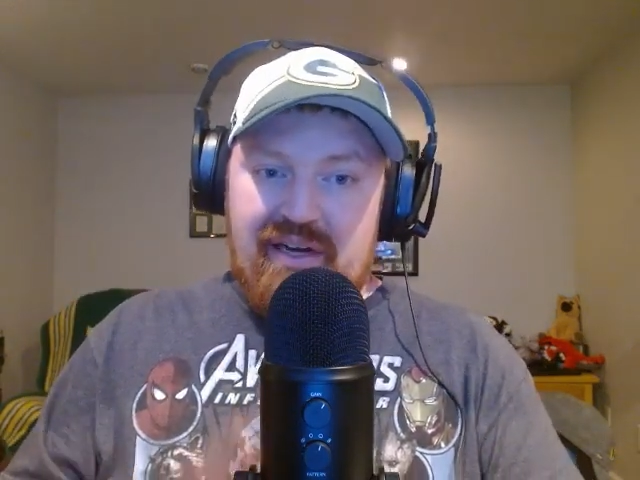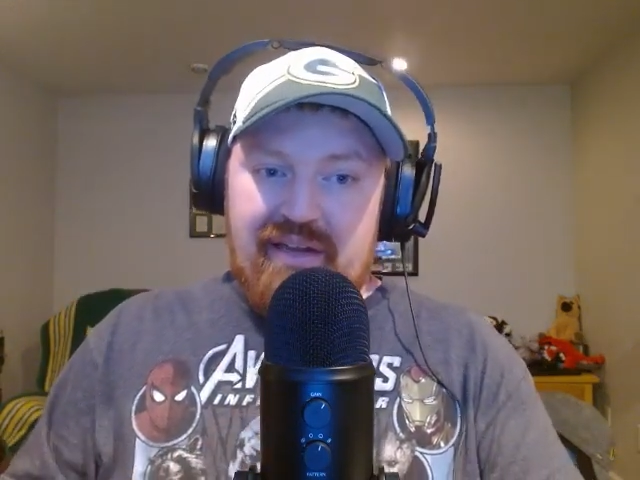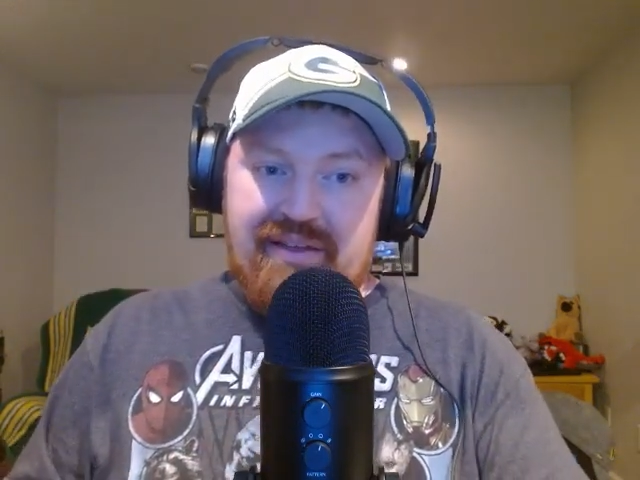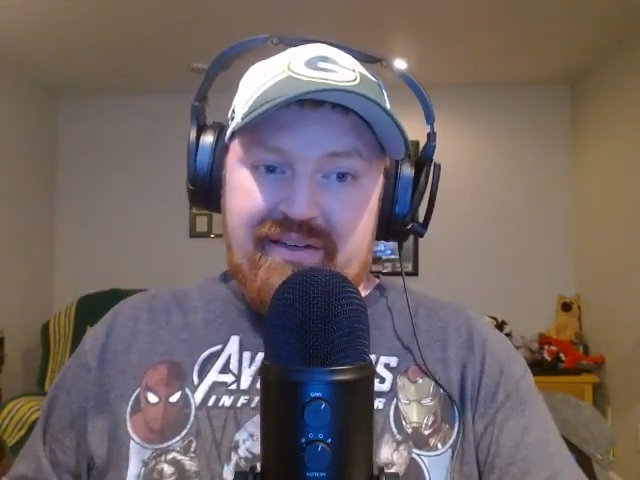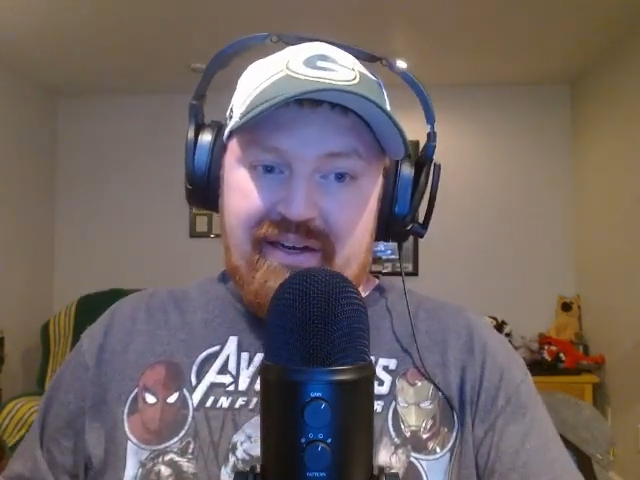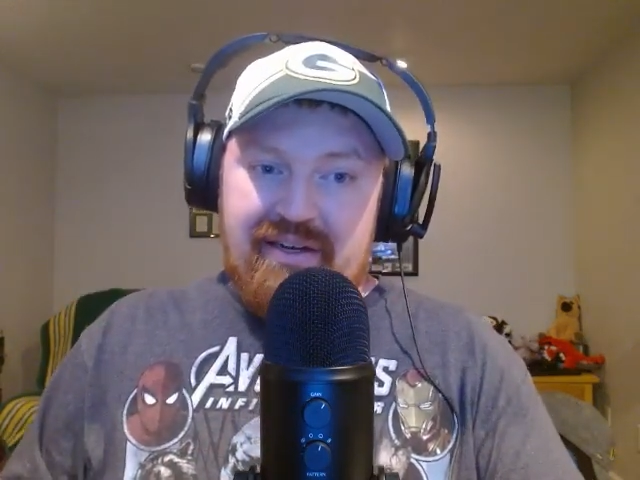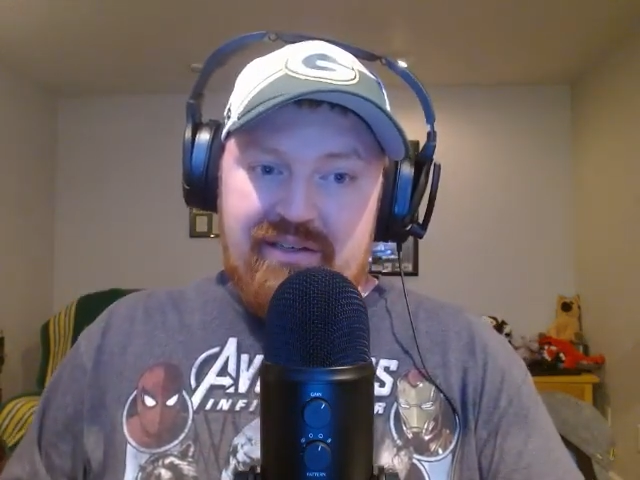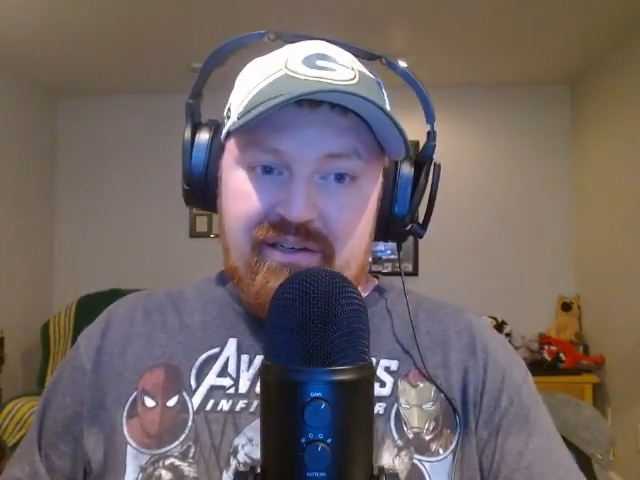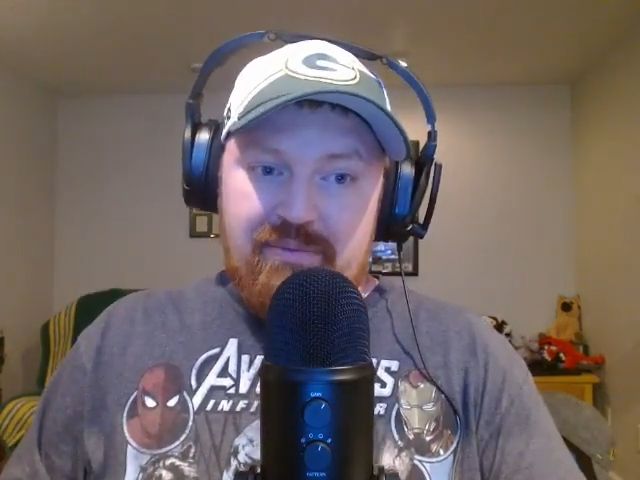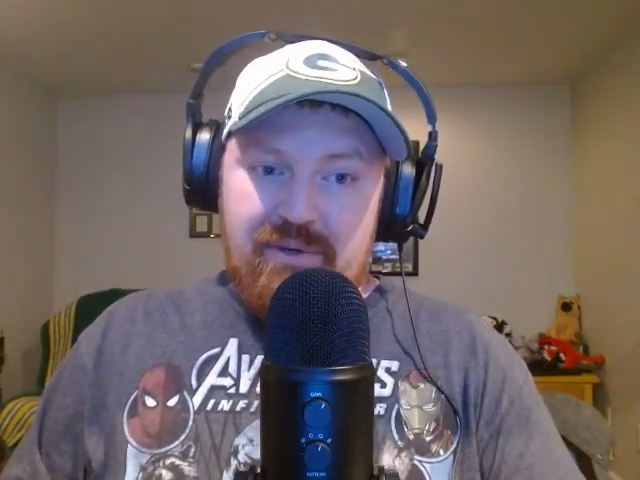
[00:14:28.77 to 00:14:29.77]
I think
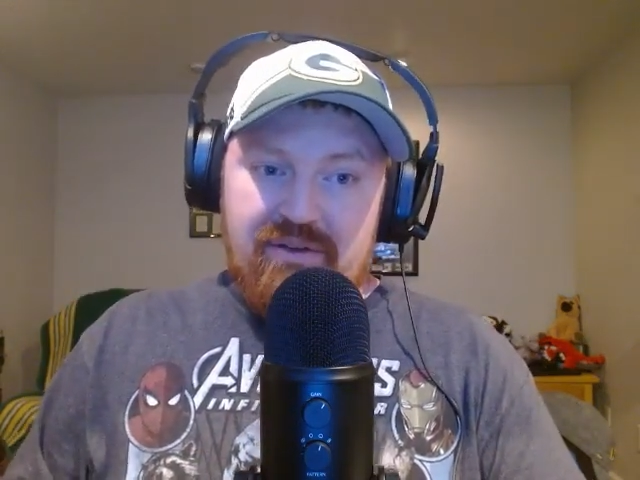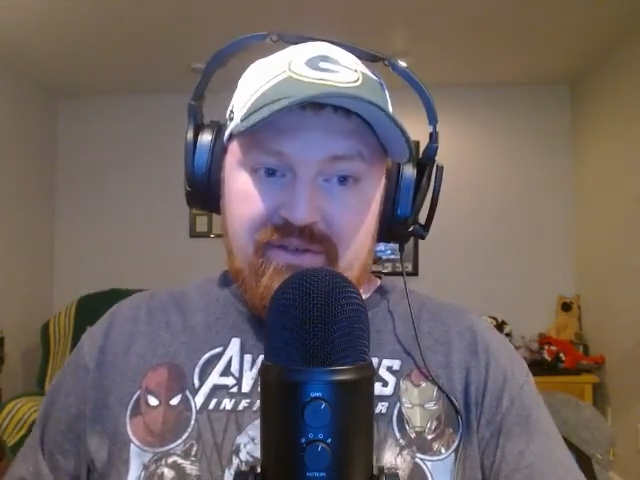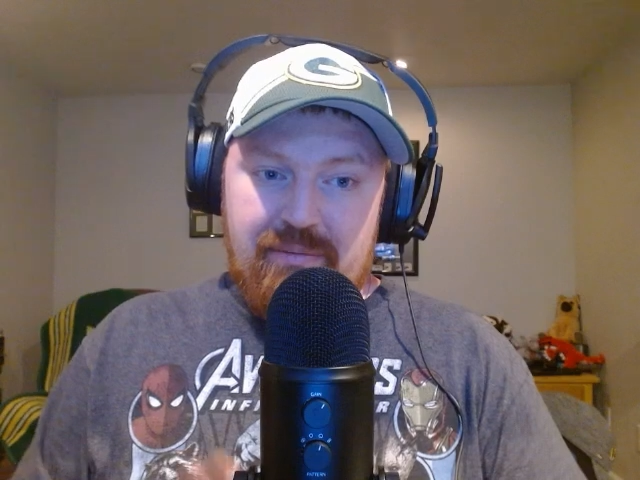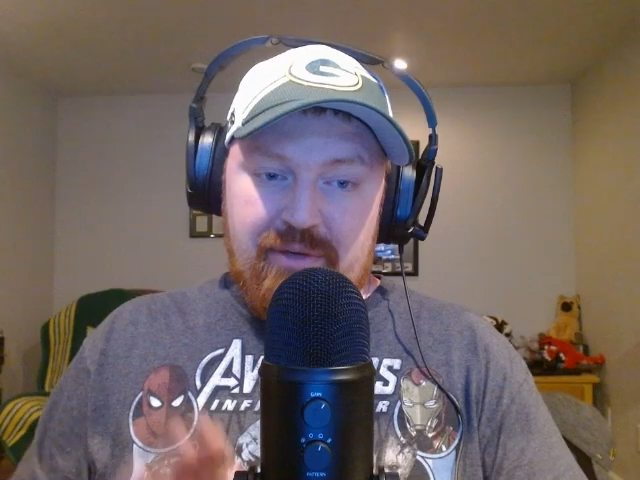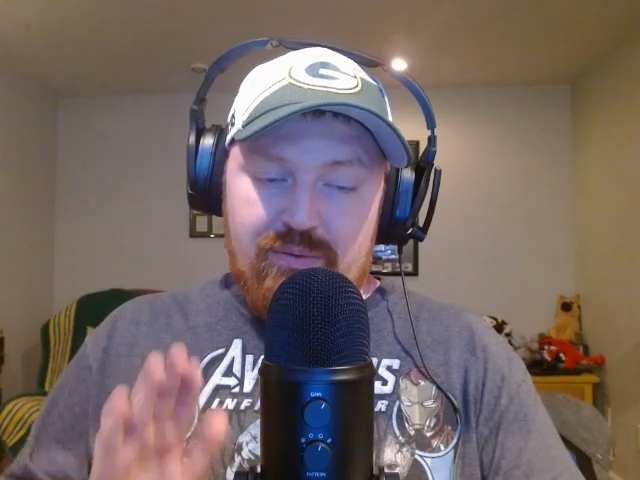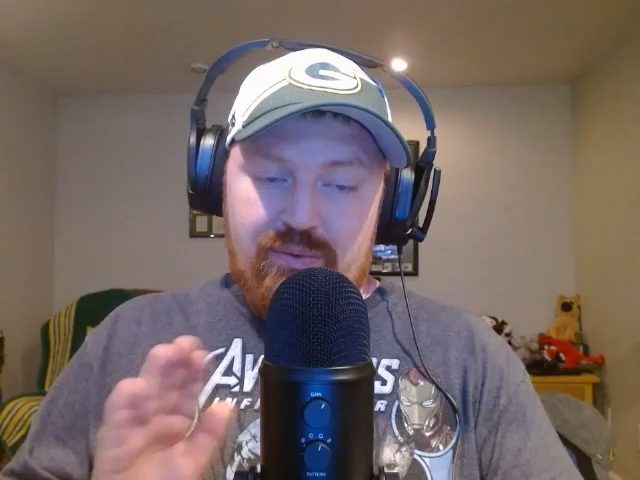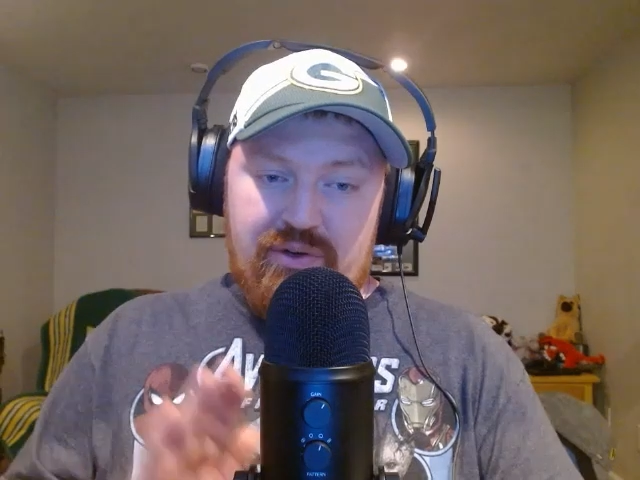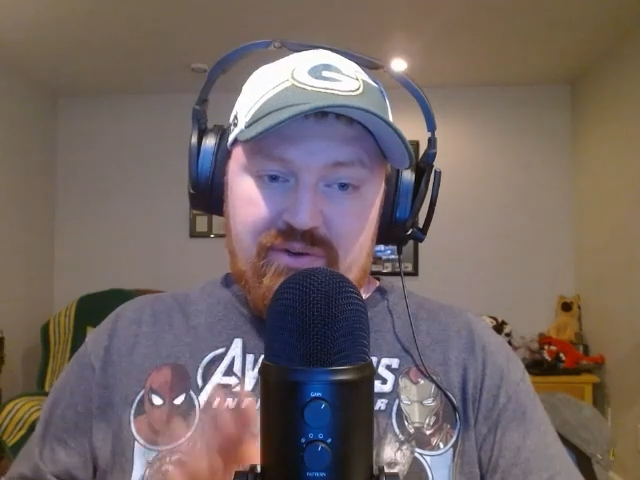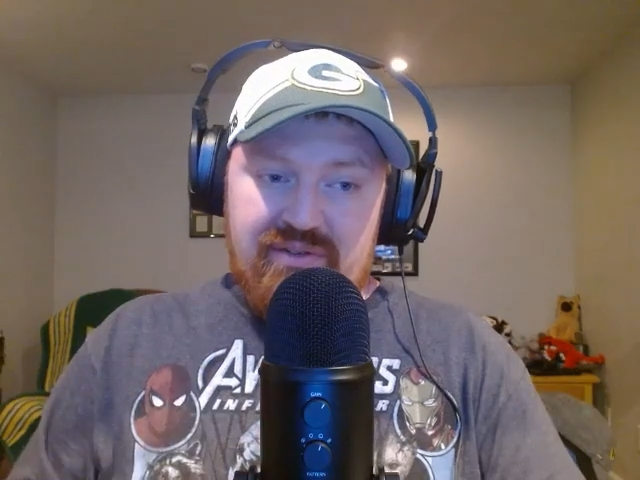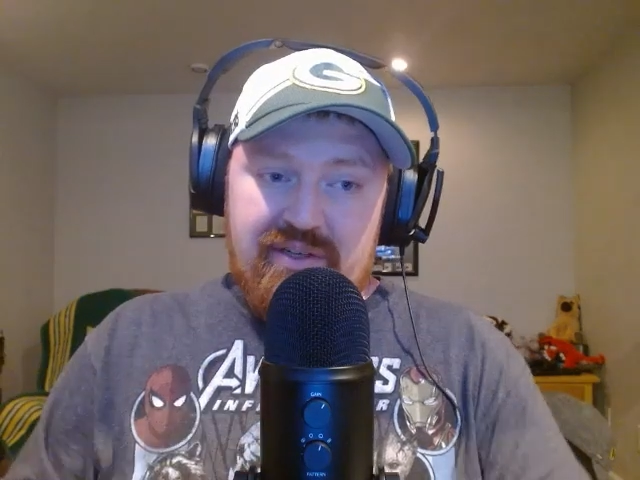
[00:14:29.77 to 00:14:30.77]
Tyjae Spears could be a
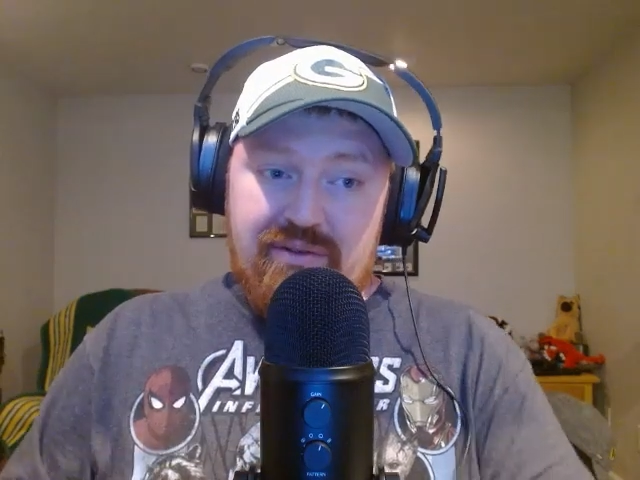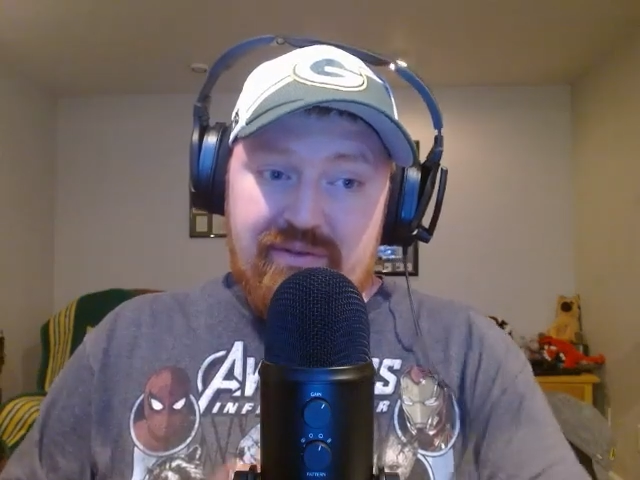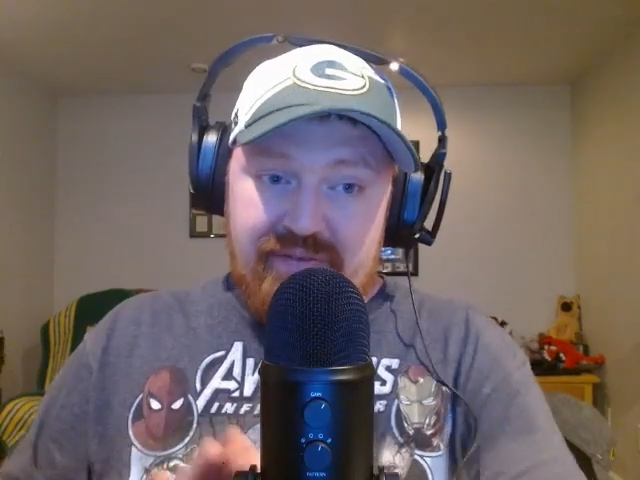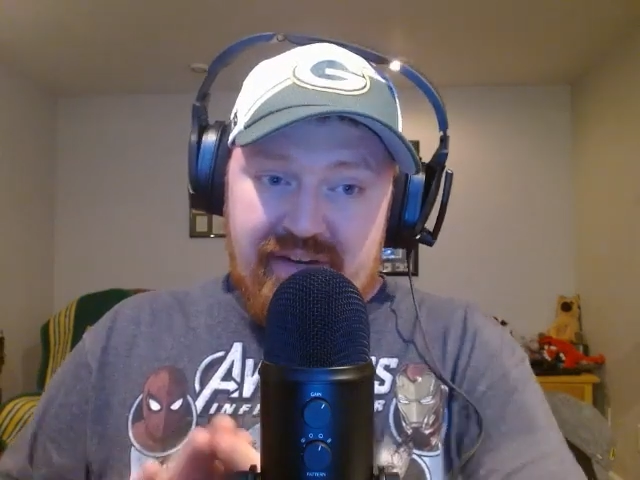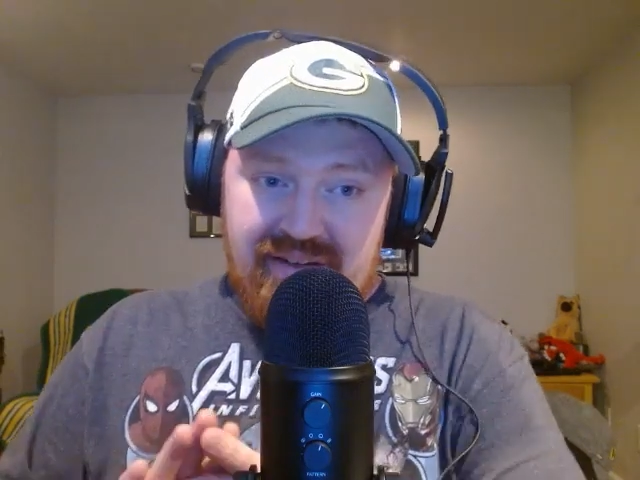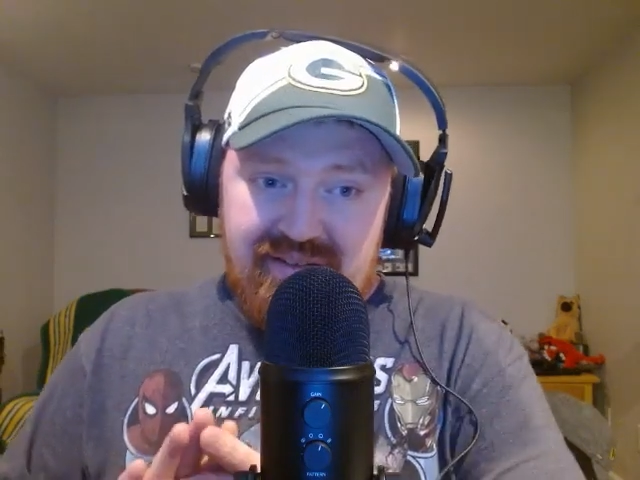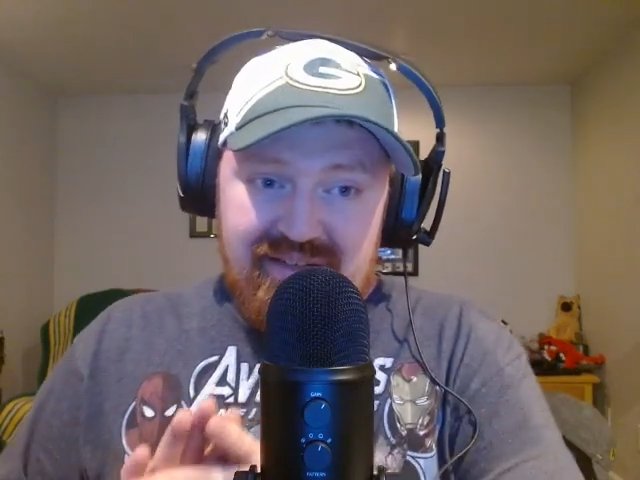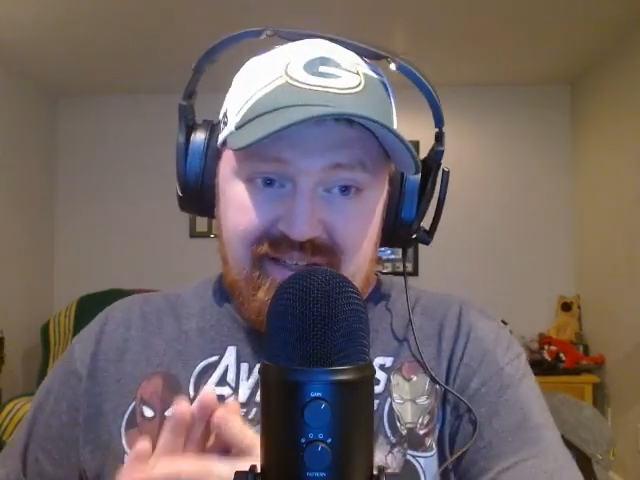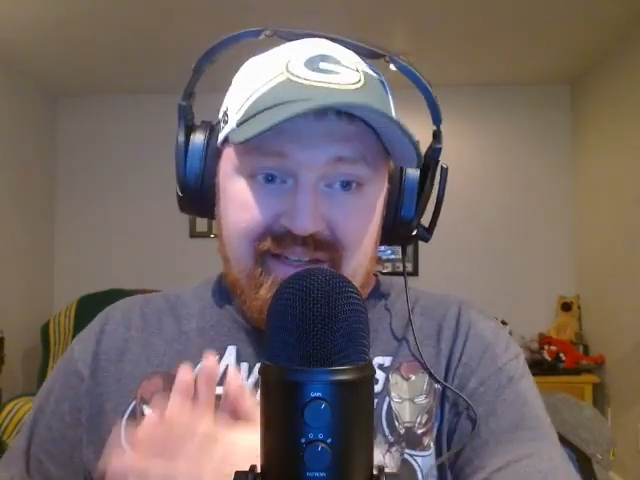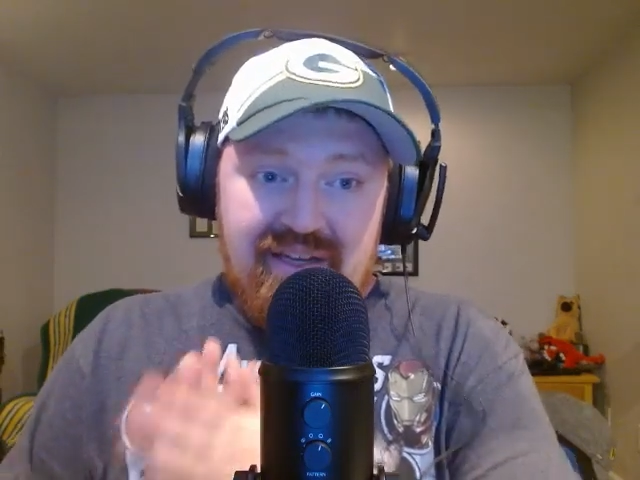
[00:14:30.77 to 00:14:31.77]
real steal in
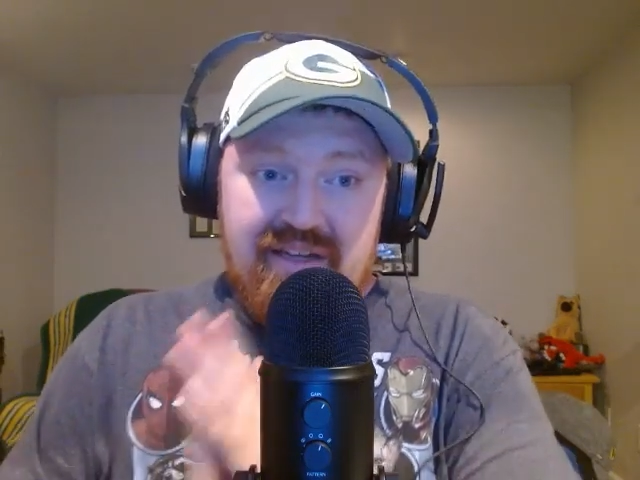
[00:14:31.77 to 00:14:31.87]
fantasy,